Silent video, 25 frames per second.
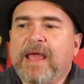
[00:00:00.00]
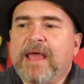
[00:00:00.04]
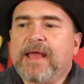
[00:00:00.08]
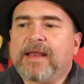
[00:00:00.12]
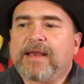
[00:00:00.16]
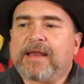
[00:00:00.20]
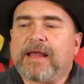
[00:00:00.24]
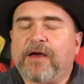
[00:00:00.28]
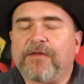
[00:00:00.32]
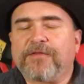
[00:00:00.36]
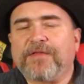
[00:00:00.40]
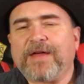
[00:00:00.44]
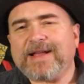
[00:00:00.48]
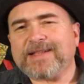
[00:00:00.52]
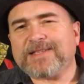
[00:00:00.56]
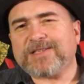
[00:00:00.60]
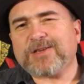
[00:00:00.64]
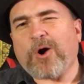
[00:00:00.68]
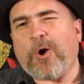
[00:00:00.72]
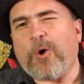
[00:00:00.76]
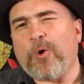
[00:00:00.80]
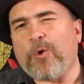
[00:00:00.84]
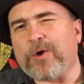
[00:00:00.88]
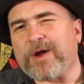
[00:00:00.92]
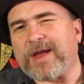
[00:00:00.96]
Now, that's
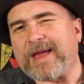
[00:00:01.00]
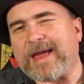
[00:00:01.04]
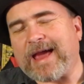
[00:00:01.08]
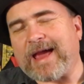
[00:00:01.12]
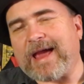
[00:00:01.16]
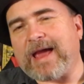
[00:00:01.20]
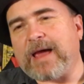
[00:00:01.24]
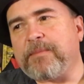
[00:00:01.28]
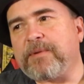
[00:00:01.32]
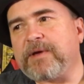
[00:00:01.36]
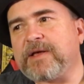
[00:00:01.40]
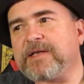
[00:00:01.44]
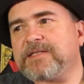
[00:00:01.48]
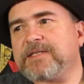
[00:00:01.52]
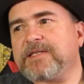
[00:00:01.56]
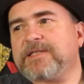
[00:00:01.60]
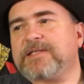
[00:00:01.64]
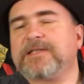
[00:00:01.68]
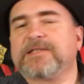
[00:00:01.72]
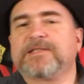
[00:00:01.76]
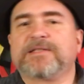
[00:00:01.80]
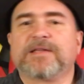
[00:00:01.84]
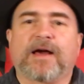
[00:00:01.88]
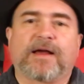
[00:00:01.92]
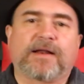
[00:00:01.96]
okay because this
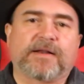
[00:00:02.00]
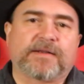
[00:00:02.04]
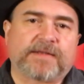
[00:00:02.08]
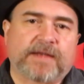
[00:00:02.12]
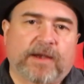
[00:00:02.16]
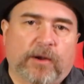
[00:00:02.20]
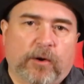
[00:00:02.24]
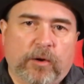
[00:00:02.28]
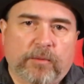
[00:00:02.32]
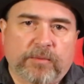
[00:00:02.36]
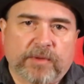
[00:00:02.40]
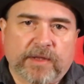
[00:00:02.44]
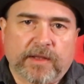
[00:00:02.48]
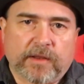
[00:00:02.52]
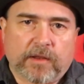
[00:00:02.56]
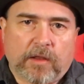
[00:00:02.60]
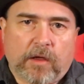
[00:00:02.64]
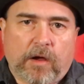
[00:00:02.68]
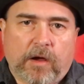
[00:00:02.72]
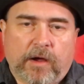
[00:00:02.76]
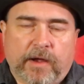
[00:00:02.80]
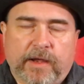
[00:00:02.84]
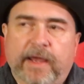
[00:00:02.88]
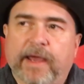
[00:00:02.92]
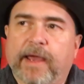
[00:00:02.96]
is not a terribly
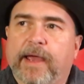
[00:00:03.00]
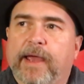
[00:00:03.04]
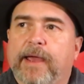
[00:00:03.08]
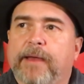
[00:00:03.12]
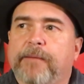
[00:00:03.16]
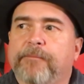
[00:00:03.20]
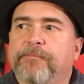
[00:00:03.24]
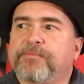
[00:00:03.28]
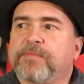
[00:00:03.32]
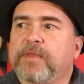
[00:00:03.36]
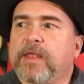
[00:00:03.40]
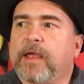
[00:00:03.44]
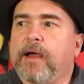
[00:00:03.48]
long game.